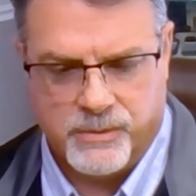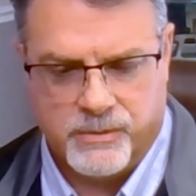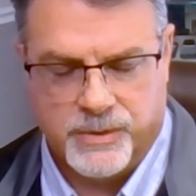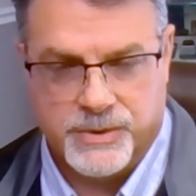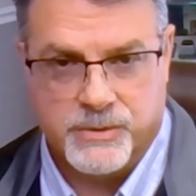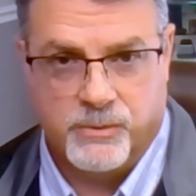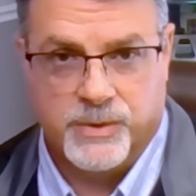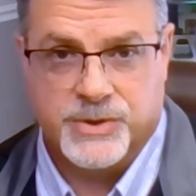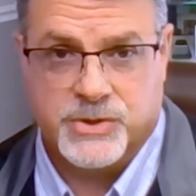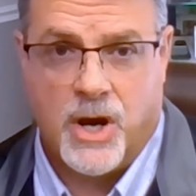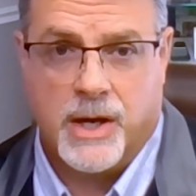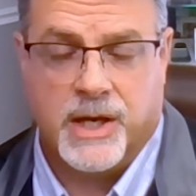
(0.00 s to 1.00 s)

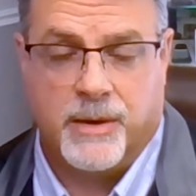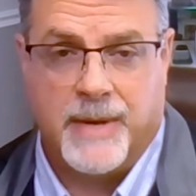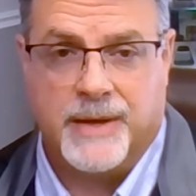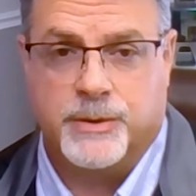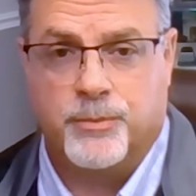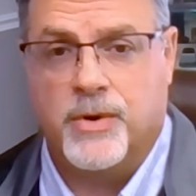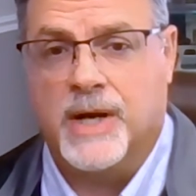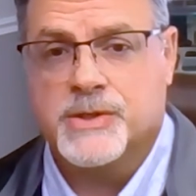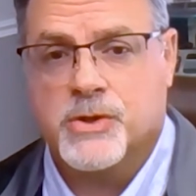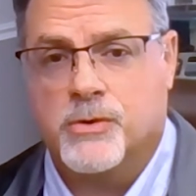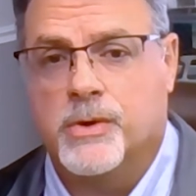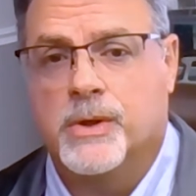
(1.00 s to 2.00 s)
was talking about the
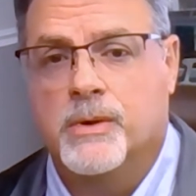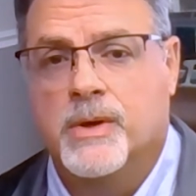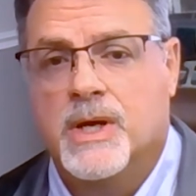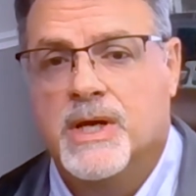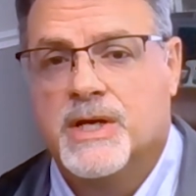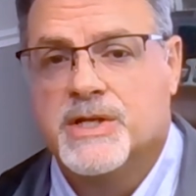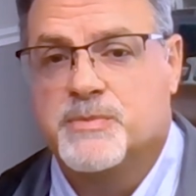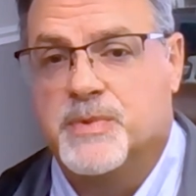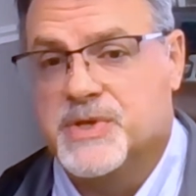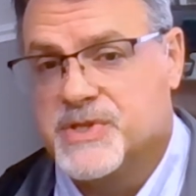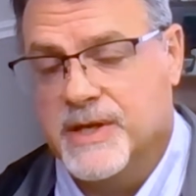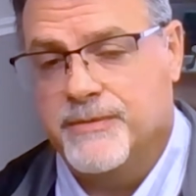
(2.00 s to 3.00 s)
press crew
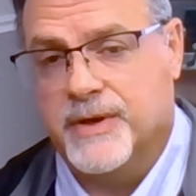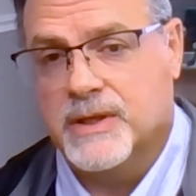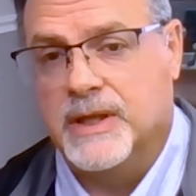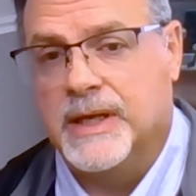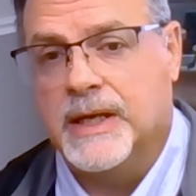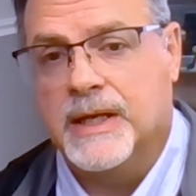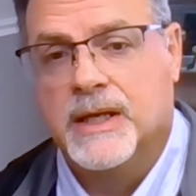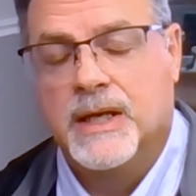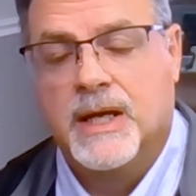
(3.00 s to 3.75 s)
specifically,